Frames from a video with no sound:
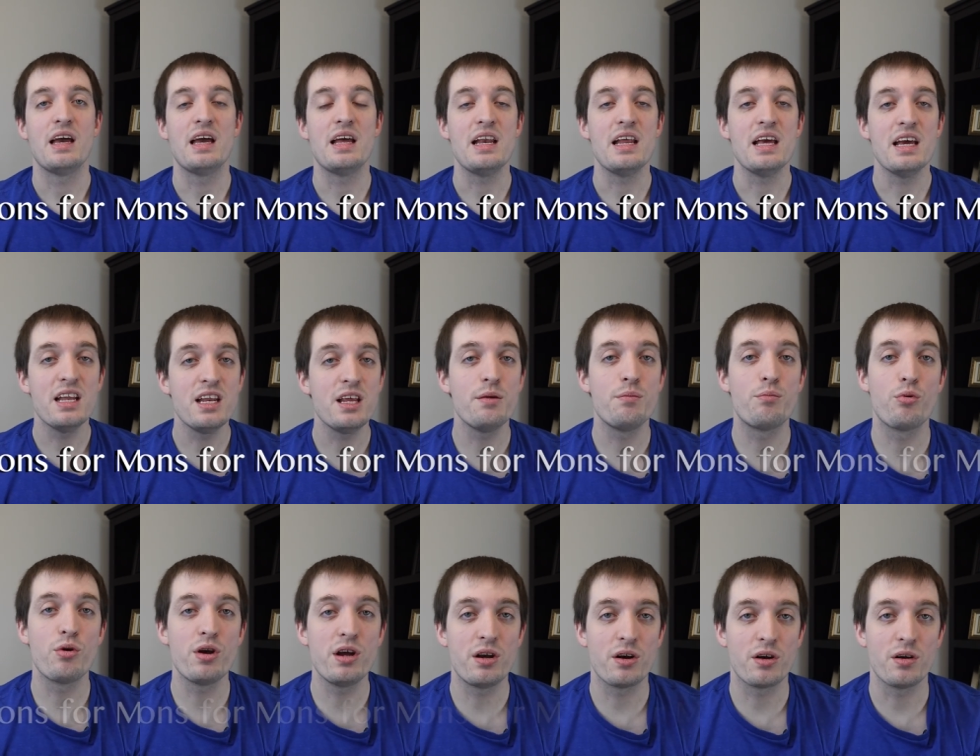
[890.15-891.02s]
And any
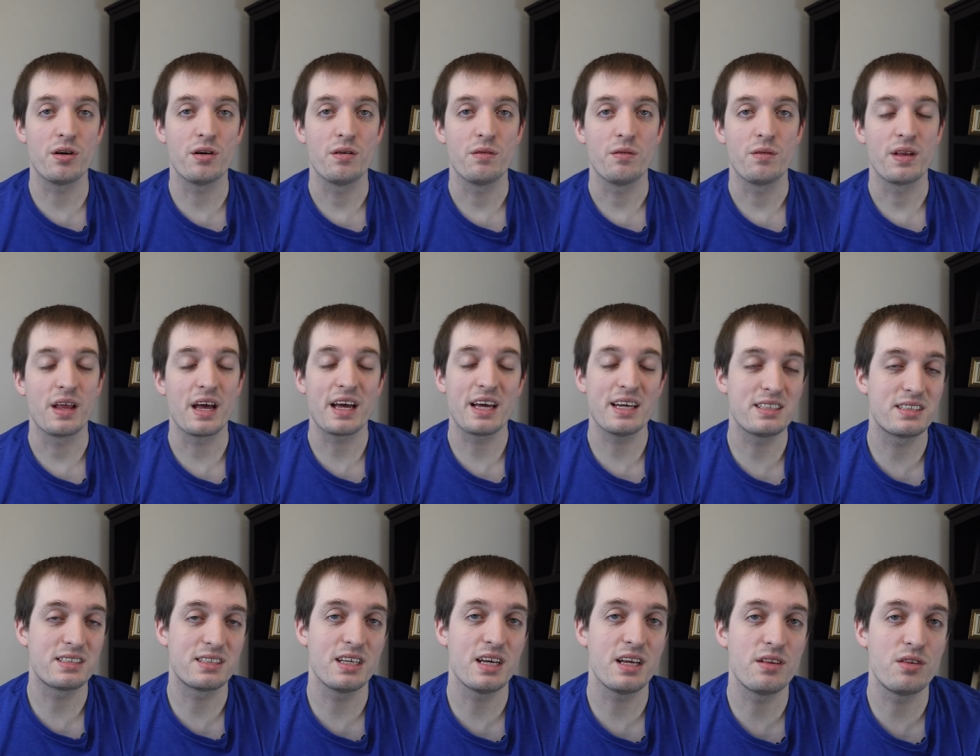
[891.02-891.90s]
breeder, like I
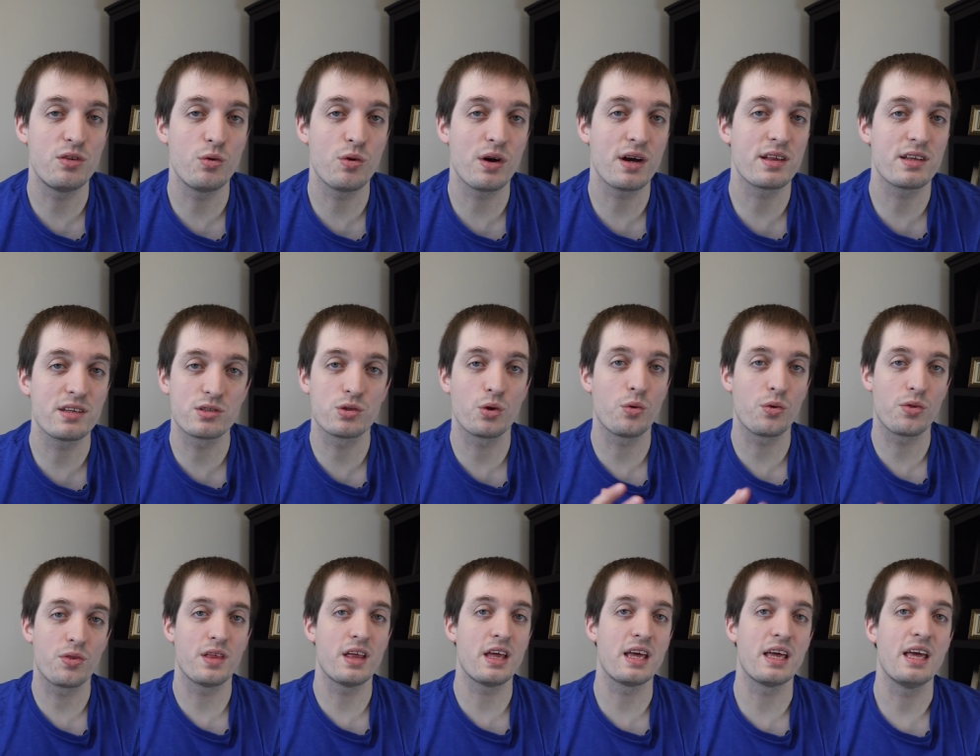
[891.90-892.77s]
said throughout this whole
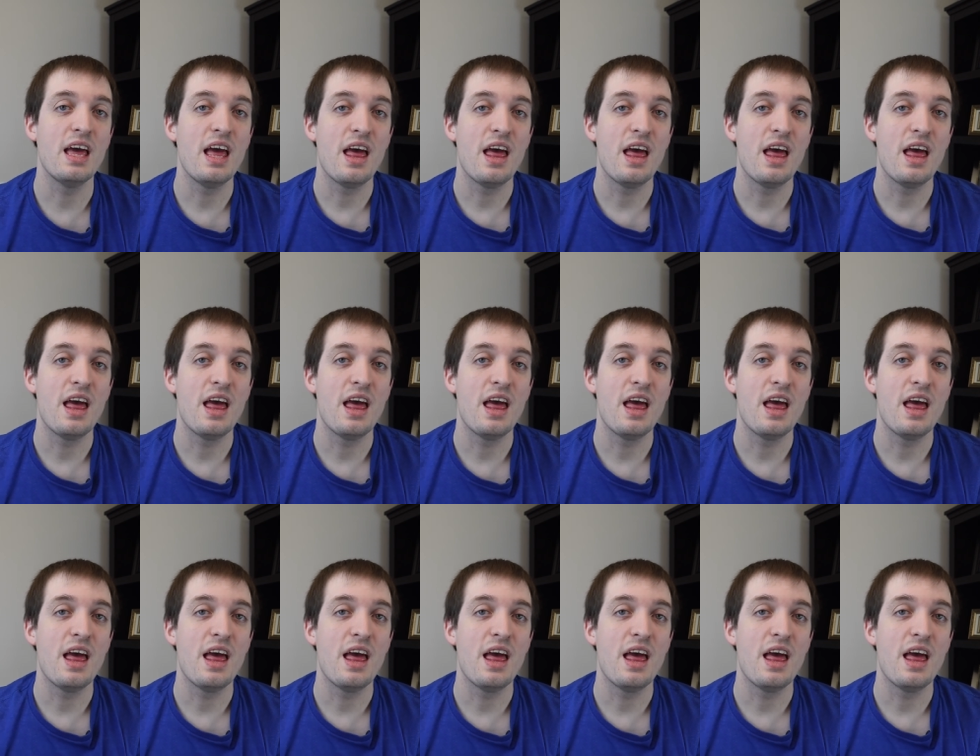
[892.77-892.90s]
thing,